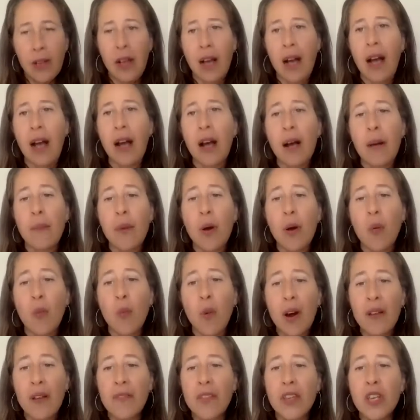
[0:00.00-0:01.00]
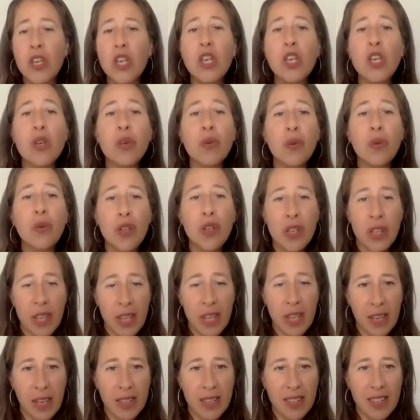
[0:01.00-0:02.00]
One of the huge
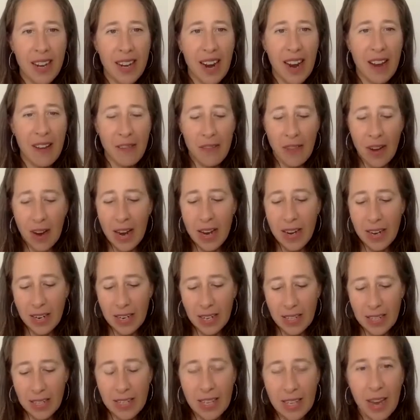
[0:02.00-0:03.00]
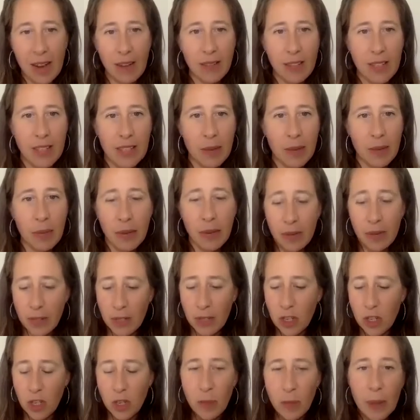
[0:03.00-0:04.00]
things that I find, and it sounds simple and
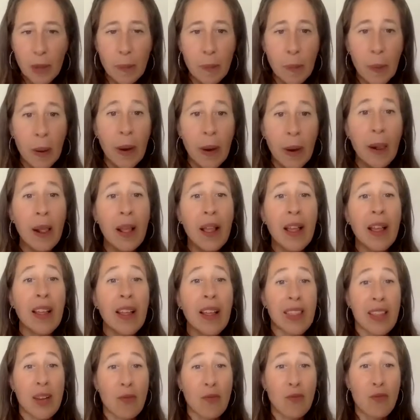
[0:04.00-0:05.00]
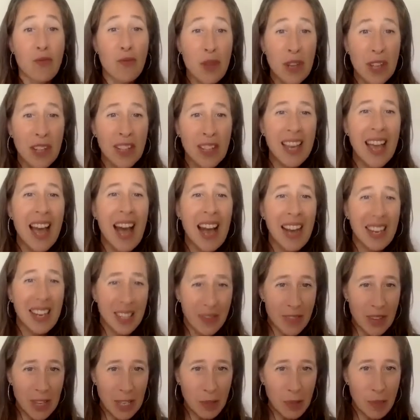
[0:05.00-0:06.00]
stupid, but that really
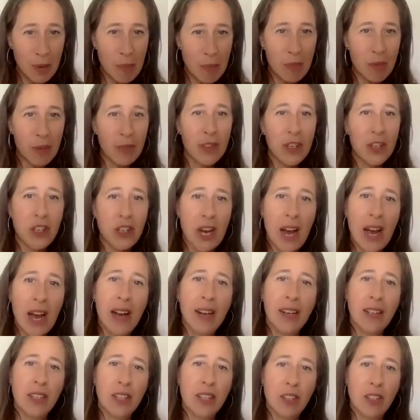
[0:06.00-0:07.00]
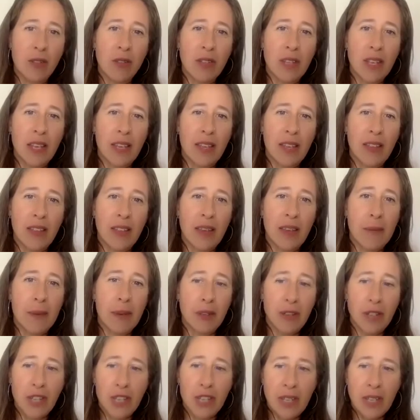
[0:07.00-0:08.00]
activates people in the chat is using the
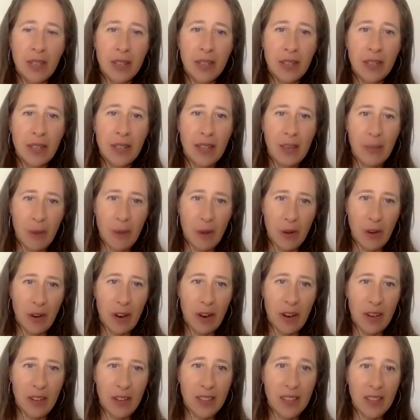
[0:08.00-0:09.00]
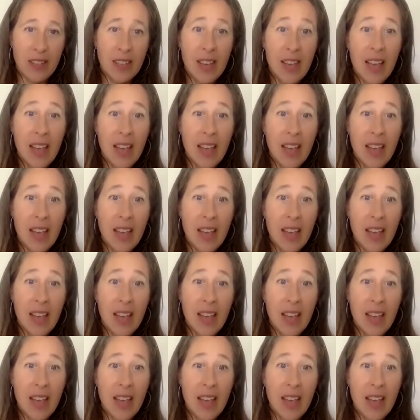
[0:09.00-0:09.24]
emojis and the emoticons.